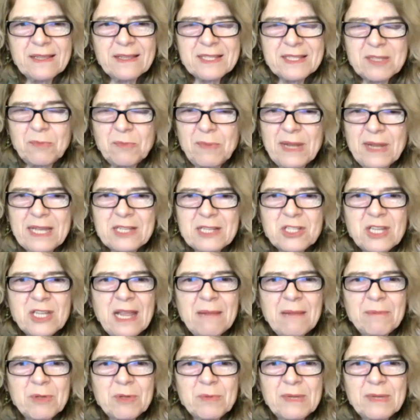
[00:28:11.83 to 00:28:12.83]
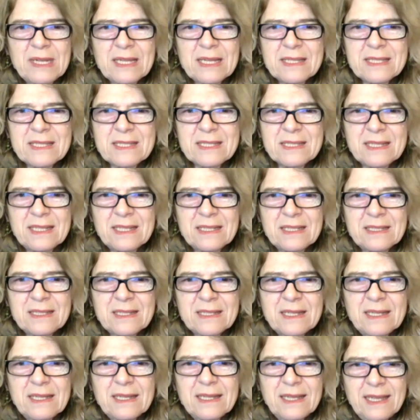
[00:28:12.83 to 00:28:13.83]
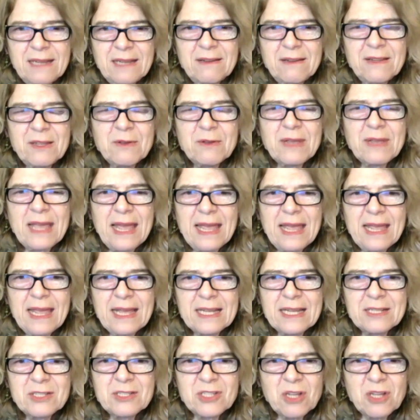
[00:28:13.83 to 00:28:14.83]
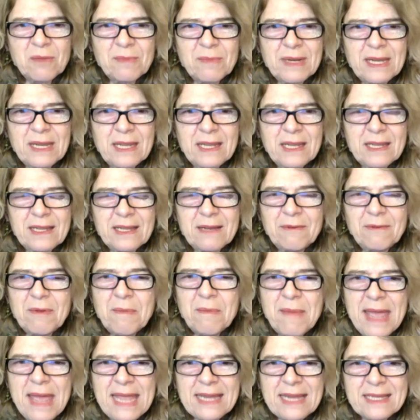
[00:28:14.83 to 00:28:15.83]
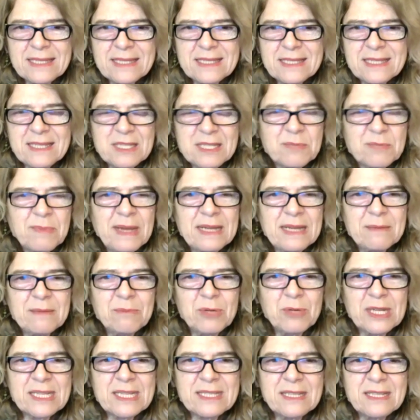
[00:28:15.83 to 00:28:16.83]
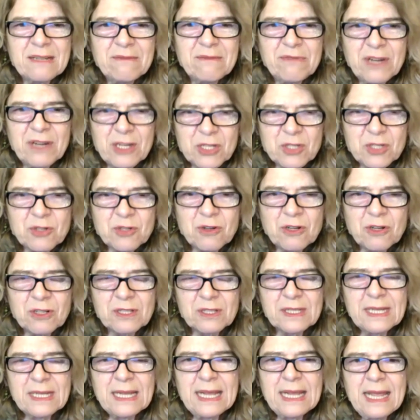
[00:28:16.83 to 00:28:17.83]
the supply chain between us and here in the UK and Germany remains, despite Brexit, very strong.